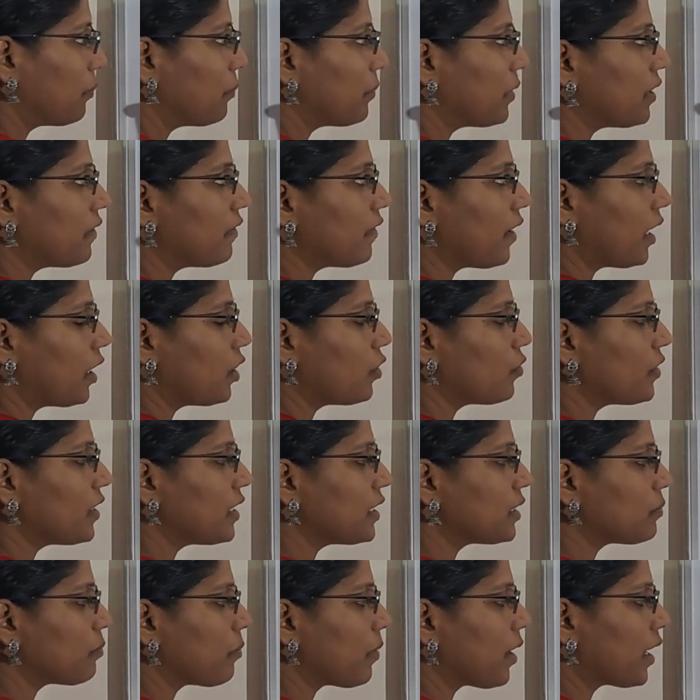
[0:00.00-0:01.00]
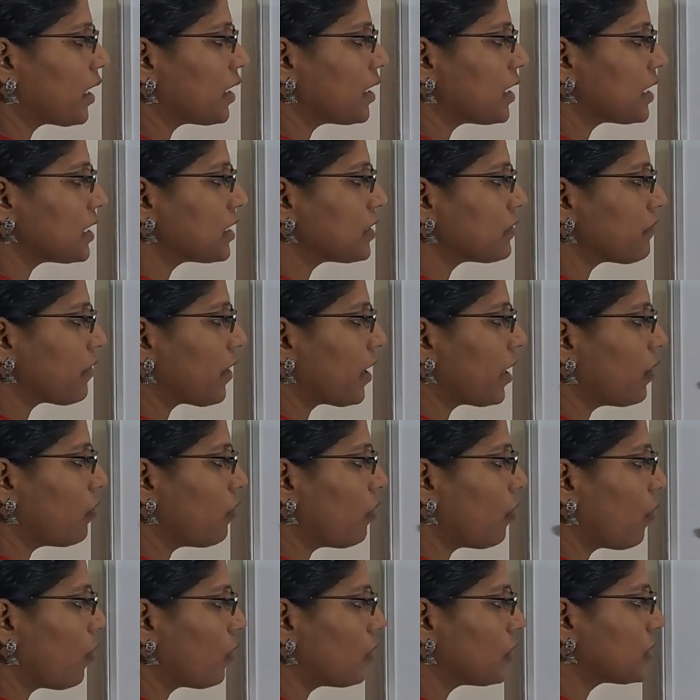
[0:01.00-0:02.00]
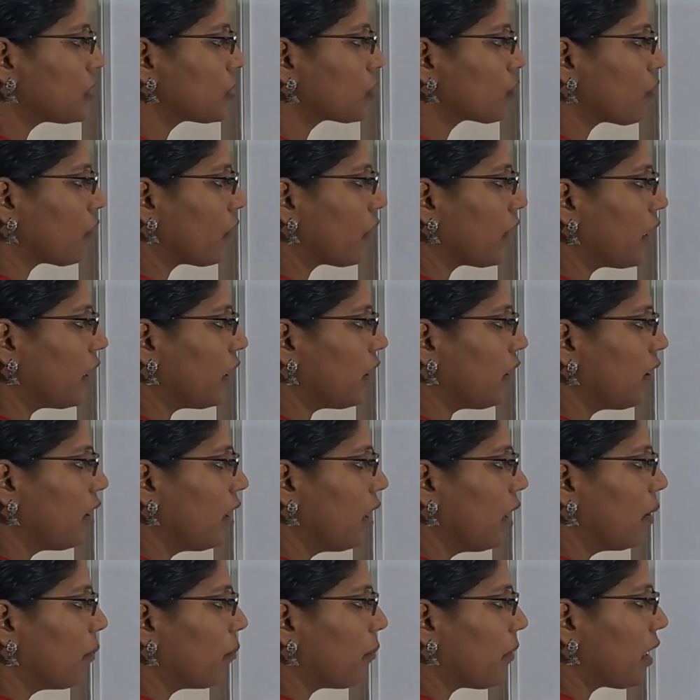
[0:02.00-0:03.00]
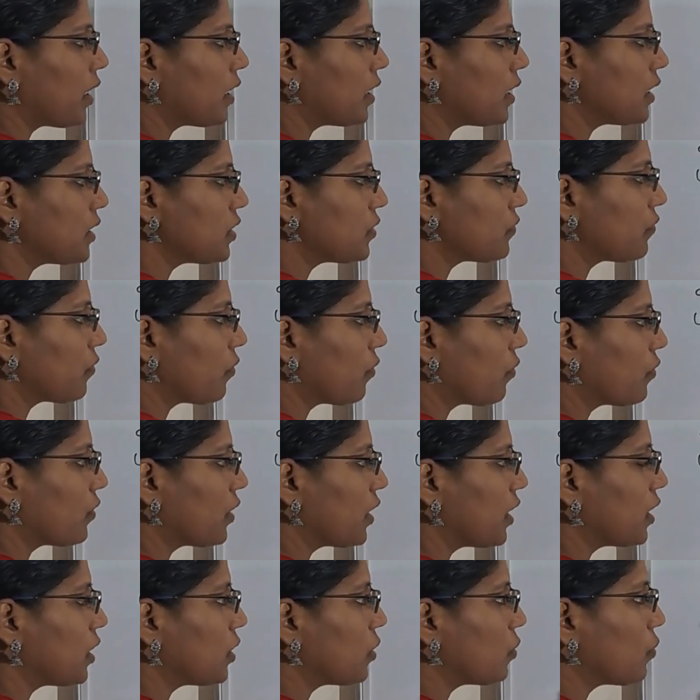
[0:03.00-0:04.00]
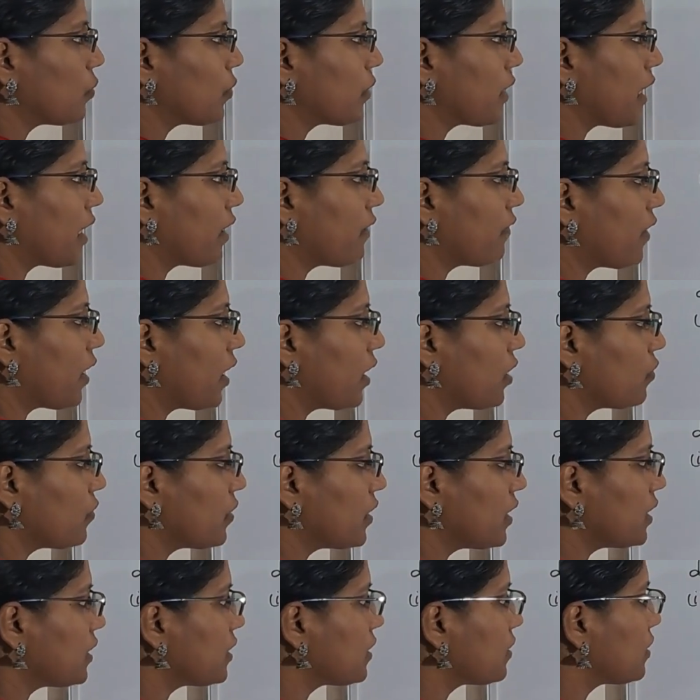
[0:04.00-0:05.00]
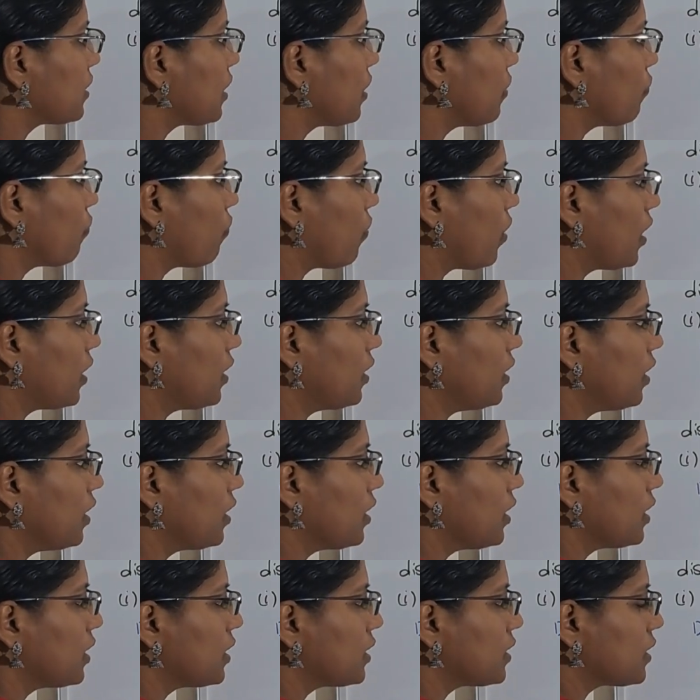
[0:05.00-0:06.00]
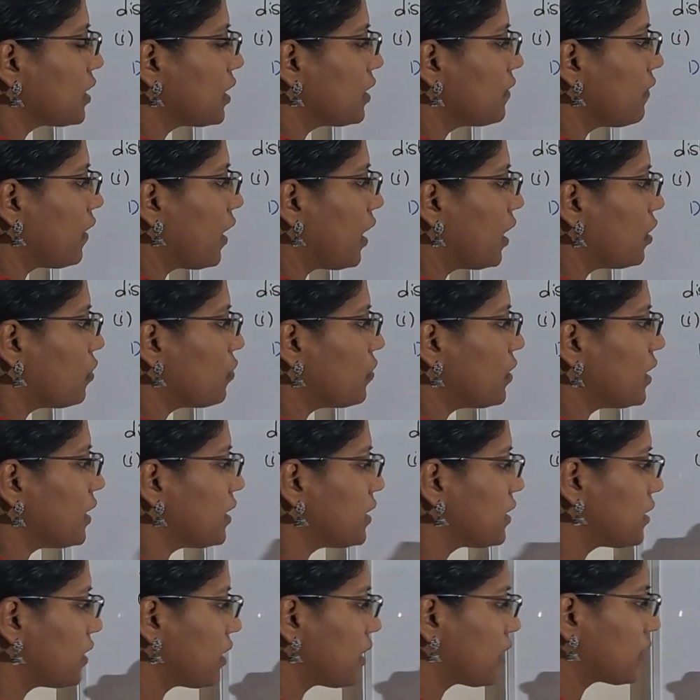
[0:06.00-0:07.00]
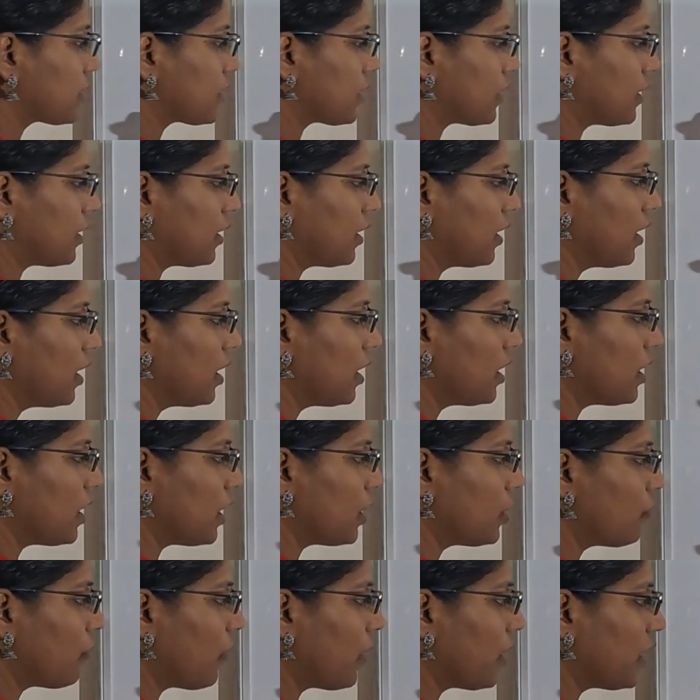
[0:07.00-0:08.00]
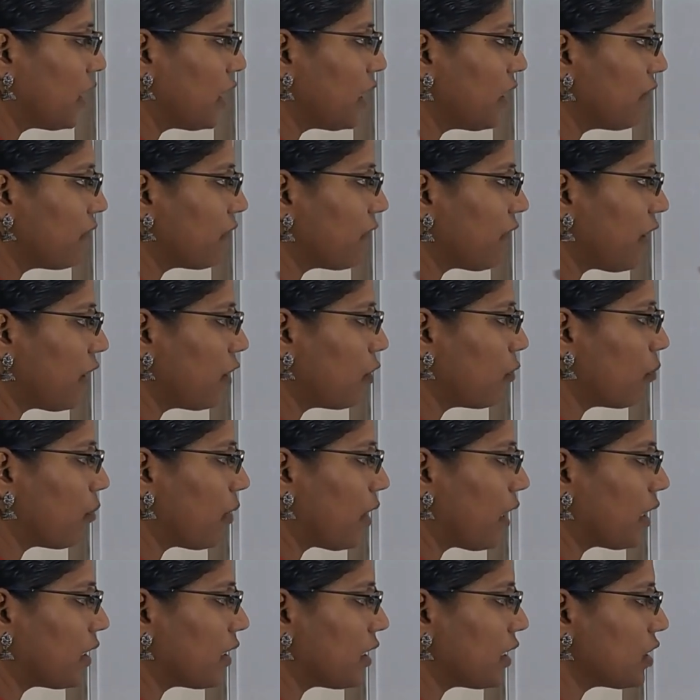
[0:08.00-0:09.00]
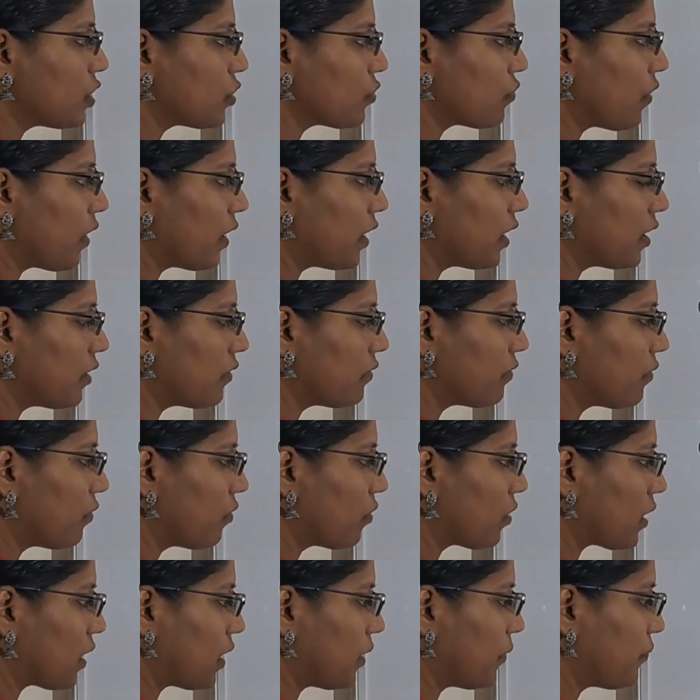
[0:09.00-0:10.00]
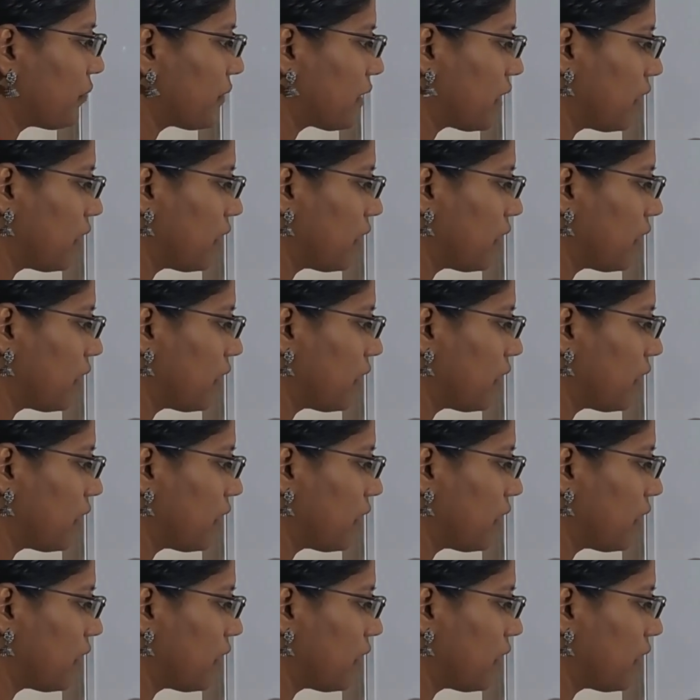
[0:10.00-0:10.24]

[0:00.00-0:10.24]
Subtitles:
B value is minus 5 whole square minus 4 into A value is 1, C value is 6. Here 25 minus 24.